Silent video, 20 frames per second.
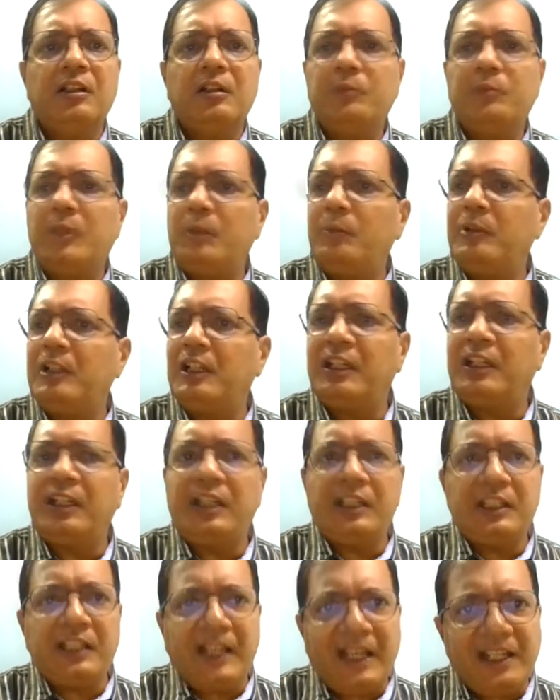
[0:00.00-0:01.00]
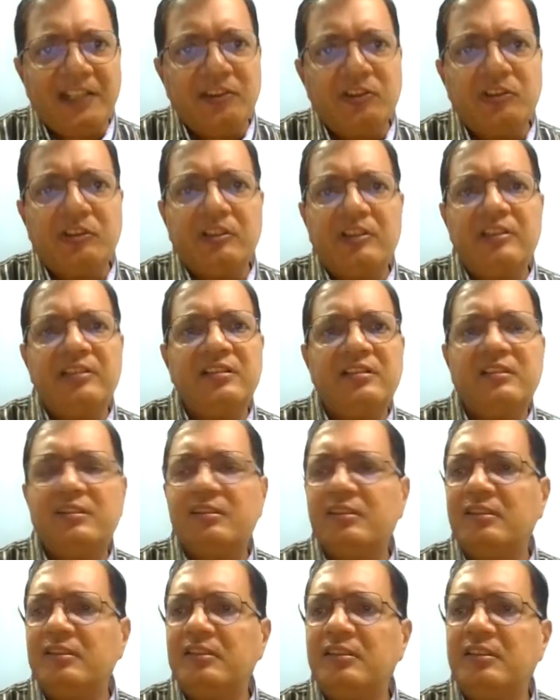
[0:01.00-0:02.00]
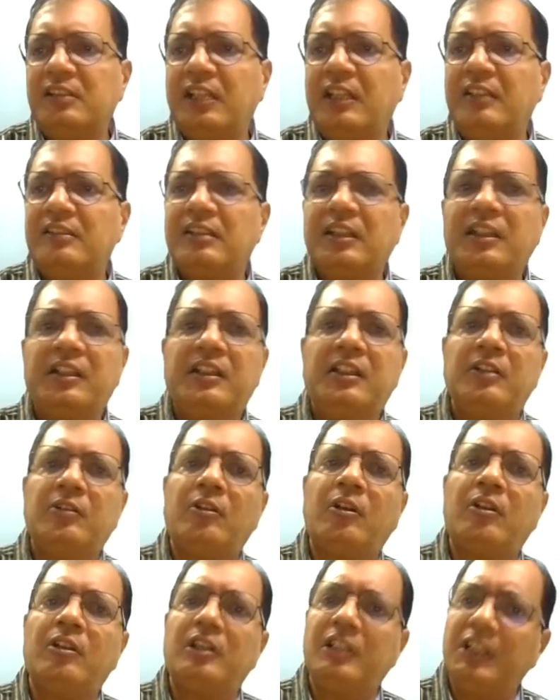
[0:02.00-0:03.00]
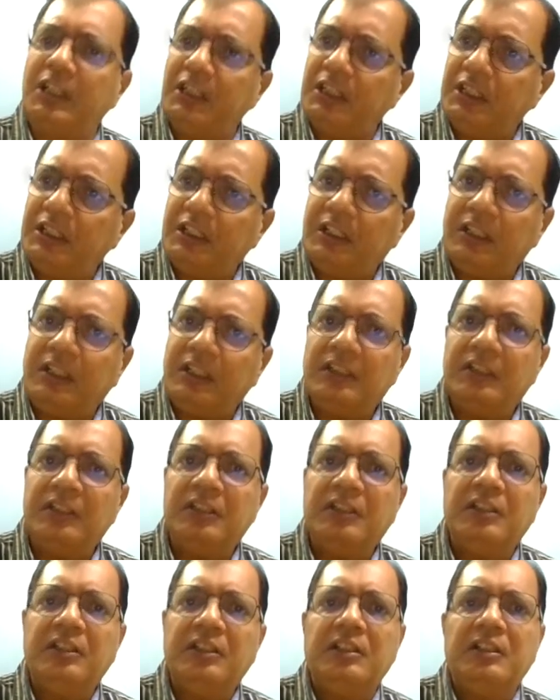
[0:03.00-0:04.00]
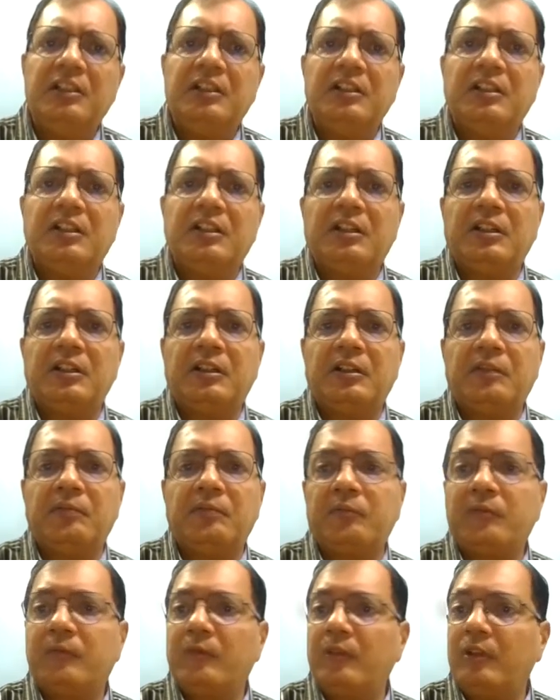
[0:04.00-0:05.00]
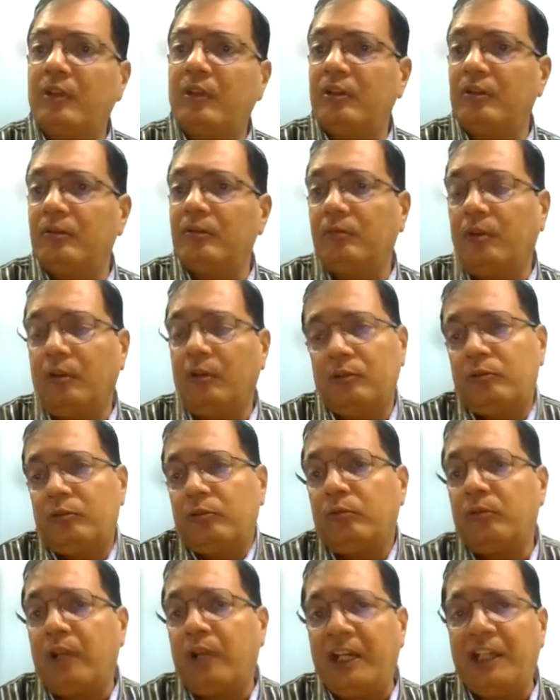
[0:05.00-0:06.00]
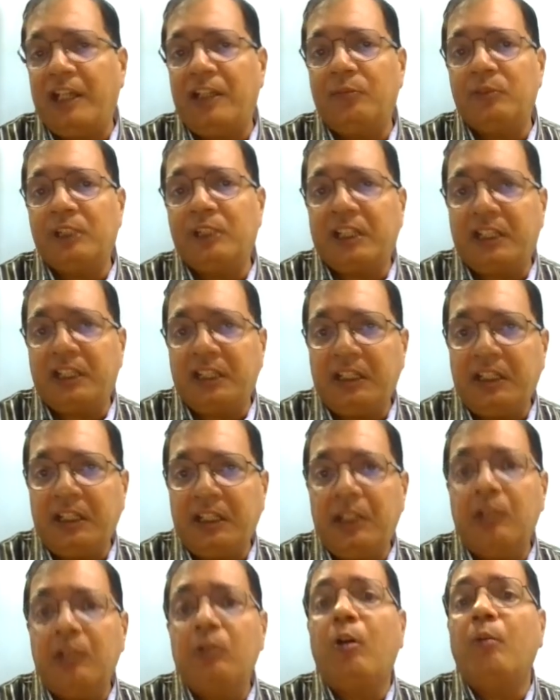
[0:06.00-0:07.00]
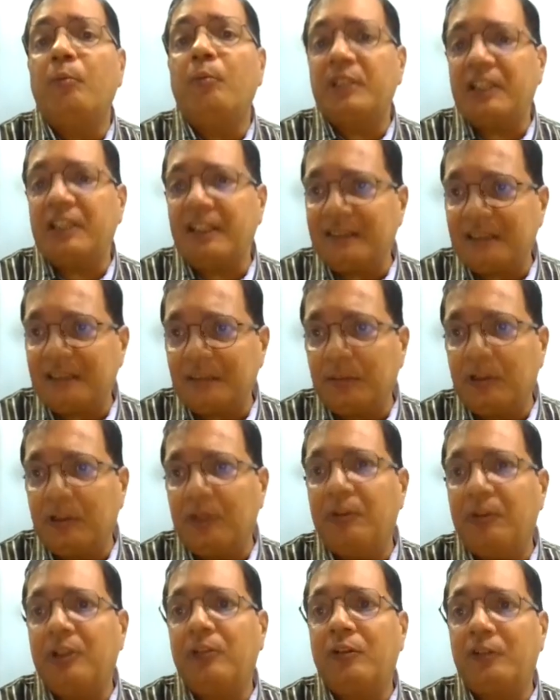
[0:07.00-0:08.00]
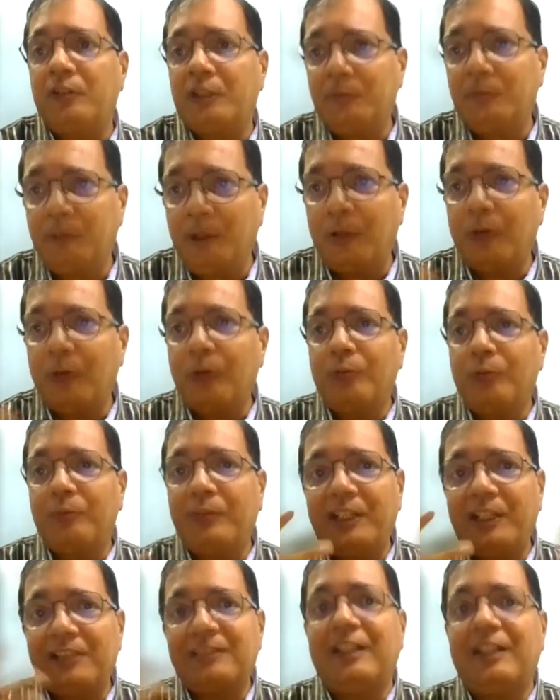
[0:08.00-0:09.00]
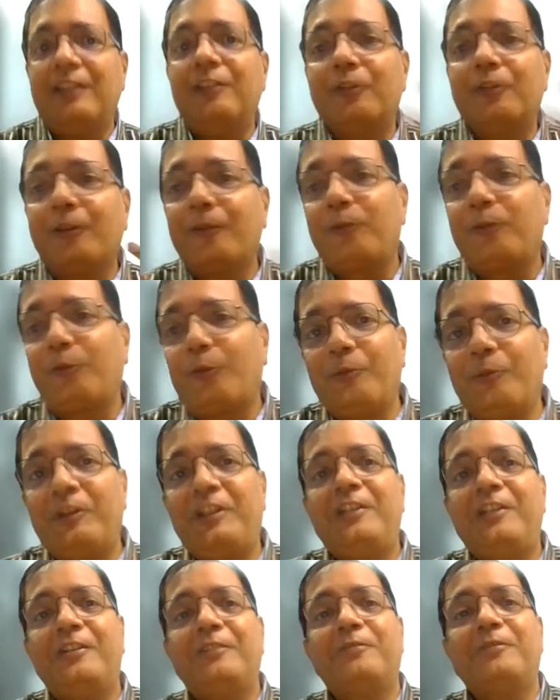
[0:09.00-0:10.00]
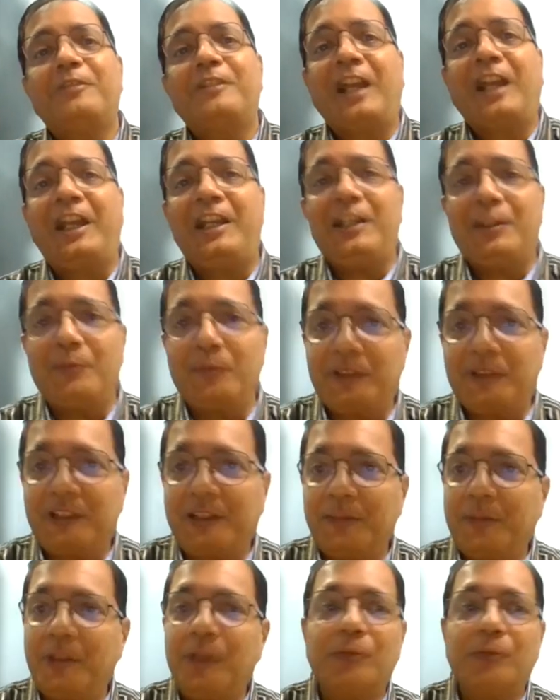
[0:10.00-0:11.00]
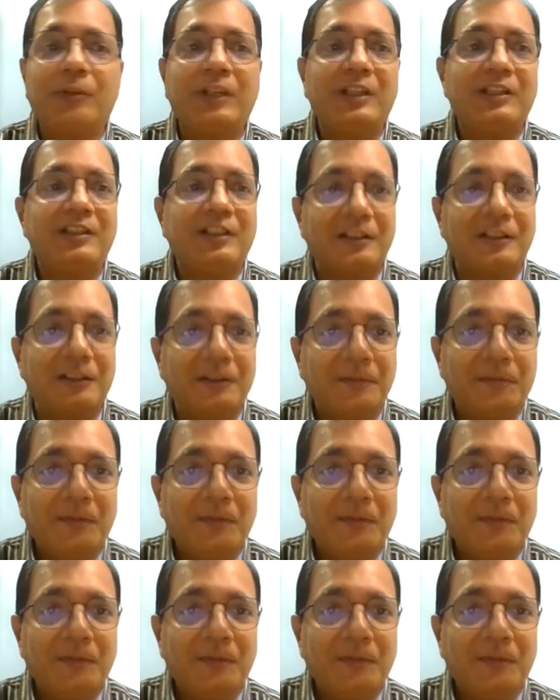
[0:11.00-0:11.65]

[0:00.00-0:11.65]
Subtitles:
People are getting anxious. Things are getting non-linear. Also items are getting incomprehensible. We are not able to make sense of so many different items coming together.